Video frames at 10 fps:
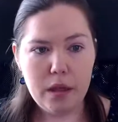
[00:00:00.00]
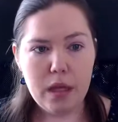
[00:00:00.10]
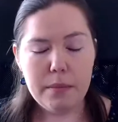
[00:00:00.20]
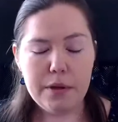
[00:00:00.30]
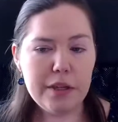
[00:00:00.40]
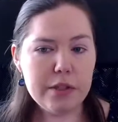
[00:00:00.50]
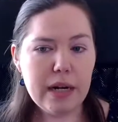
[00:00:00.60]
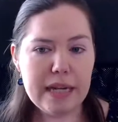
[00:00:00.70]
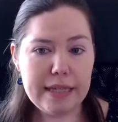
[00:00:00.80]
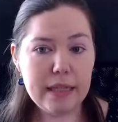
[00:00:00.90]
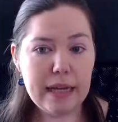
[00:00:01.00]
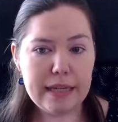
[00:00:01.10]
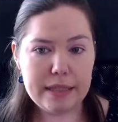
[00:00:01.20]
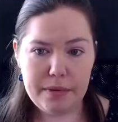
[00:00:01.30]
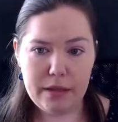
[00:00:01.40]
But these are
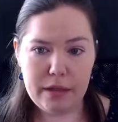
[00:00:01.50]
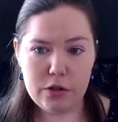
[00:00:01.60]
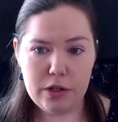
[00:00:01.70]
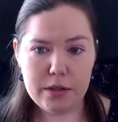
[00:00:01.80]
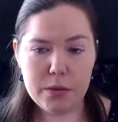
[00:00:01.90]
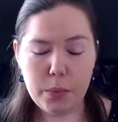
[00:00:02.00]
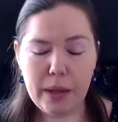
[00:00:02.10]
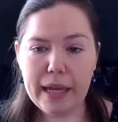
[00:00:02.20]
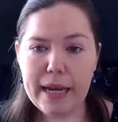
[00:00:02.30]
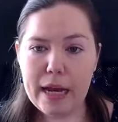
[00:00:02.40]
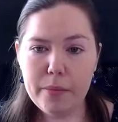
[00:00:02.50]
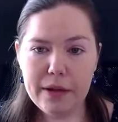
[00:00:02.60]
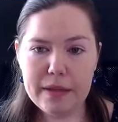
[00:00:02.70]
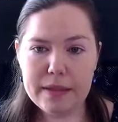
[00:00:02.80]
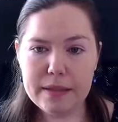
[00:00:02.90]
idealized simulations. We can now bring
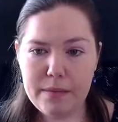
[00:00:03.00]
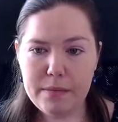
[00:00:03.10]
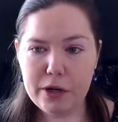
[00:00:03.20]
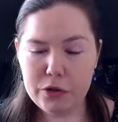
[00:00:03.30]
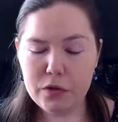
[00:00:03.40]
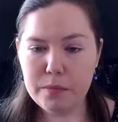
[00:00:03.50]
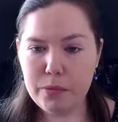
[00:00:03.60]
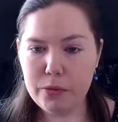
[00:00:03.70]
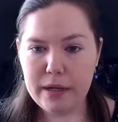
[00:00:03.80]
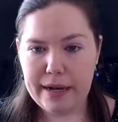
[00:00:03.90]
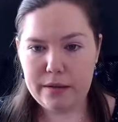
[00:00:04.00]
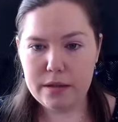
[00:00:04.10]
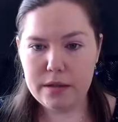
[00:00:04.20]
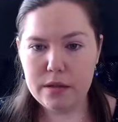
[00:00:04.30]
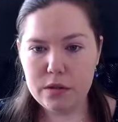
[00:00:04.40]
this same pressure support
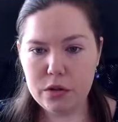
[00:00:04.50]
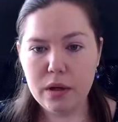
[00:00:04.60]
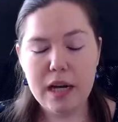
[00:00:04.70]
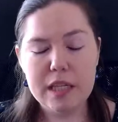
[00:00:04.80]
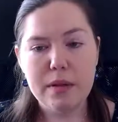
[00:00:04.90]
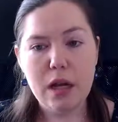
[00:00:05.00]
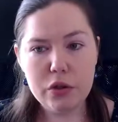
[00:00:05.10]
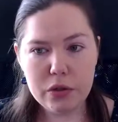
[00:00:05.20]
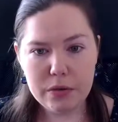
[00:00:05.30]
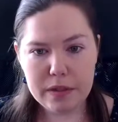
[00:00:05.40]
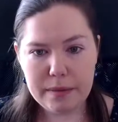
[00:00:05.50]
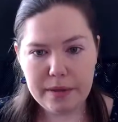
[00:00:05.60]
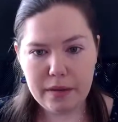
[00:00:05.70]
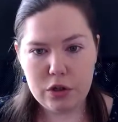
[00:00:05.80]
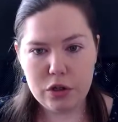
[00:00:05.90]
analysis to a cosmological
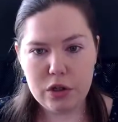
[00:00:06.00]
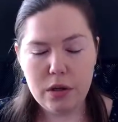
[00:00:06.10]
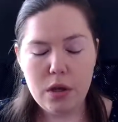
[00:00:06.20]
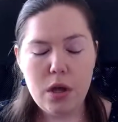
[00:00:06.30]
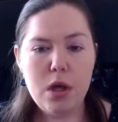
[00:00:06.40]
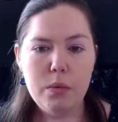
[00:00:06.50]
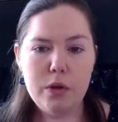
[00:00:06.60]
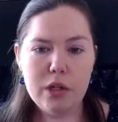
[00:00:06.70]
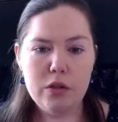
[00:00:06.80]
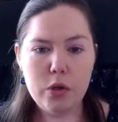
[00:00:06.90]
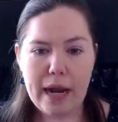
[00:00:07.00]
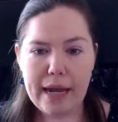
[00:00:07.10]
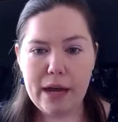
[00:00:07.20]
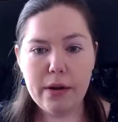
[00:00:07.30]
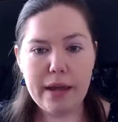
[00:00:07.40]
simulation, which can
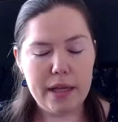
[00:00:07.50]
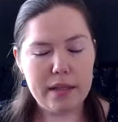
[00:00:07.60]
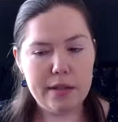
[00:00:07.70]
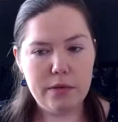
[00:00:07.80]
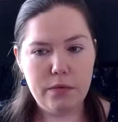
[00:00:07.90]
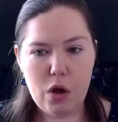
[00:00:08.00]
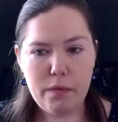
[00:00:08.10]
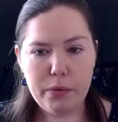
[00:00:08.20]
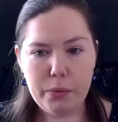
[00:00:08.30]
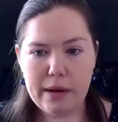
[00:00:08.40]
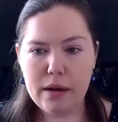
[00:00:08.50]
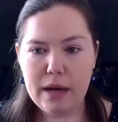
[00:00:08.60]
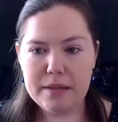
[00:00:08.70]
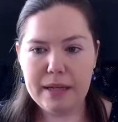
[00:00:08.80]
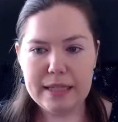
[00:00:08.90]
track how galaxies evolve throughout
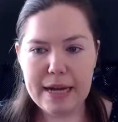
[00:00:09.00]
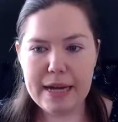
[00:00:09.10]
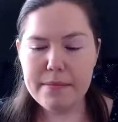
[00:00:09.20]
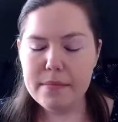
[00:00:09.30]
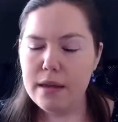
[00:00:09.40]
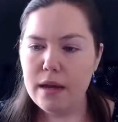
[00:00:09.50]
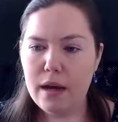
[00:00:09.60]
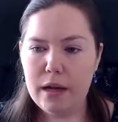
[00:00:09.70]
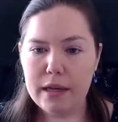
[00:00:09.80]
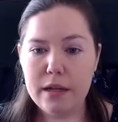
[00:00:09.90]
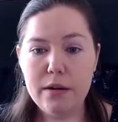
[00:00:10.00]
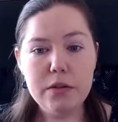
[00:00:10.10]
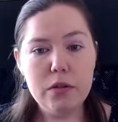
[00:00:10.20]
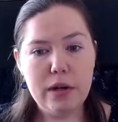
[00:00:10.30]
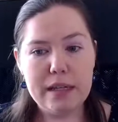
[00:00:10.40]
cosmic time. It can
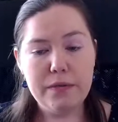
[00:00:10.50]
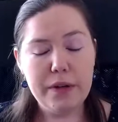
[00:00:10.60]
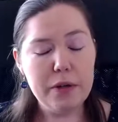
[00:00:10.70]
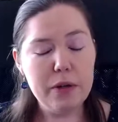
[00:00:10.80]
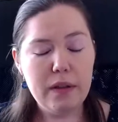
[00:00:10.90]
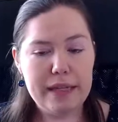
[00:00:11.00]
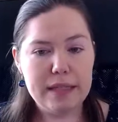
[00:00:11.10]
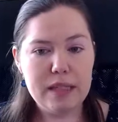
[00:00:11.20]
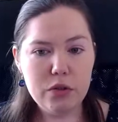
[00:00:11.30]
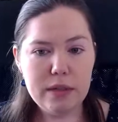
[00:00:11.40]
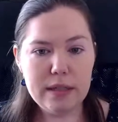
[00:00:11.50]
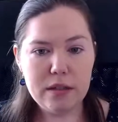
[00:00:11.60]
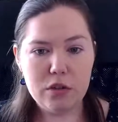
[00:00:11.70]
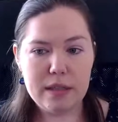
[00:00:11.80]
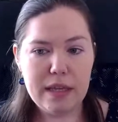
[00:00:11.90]
also track spherical asymmetries
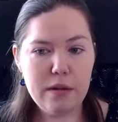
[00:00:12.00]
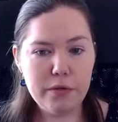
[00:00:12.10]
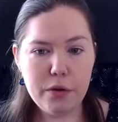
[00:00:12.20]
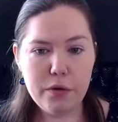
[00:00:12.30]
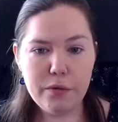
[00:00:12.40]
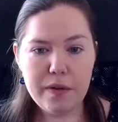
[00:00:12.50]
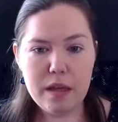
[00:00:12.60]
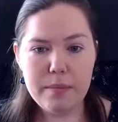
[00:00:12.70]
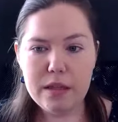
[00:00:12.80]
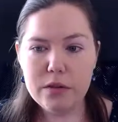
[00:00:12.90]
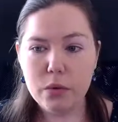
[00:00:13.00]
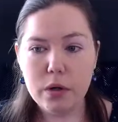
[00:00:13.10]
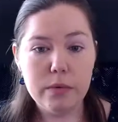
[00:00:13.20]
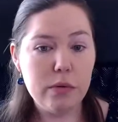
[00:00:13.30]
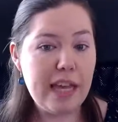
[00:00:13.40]
such as inflow filaments or
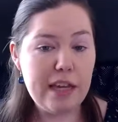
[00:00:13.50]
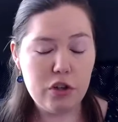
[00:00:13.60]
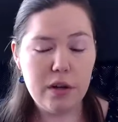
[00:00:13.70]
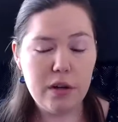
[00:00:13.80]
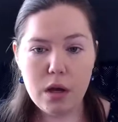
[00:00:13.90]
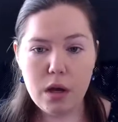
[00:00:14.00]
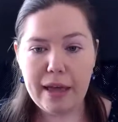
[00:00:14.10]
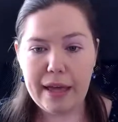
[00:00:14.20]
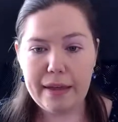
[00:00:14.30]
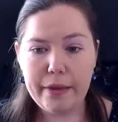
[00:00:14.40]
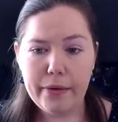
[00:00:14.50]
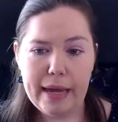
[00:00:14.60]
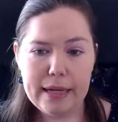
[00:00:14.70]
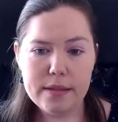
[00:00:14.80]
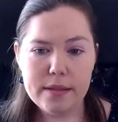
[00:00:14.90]
rotation of the halo
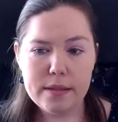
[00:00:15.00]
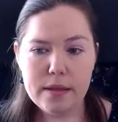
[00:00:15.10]
gas.